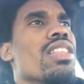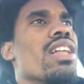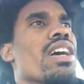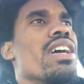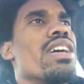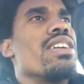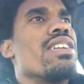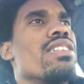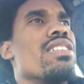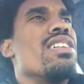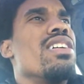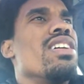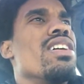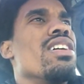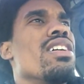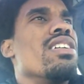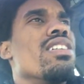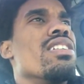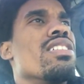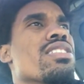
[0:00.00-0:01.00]
Like,
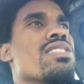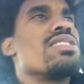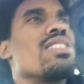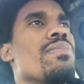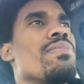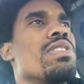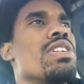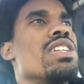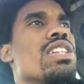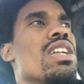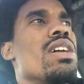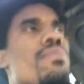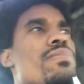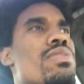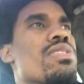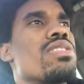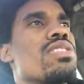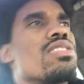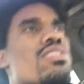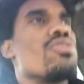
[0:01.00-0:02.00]
some of the
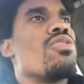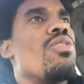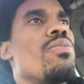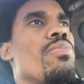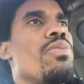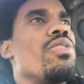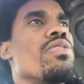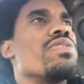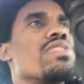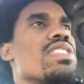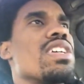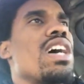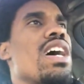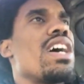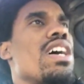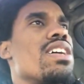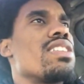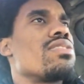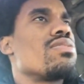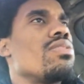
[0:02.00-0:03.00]
numbers is on both
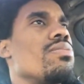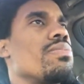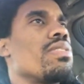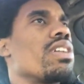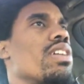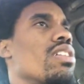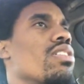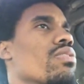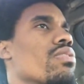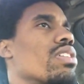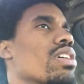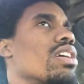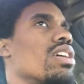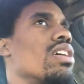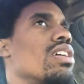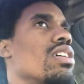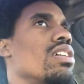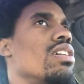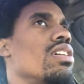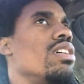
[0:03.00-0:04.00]
sides. So I'm like, okay.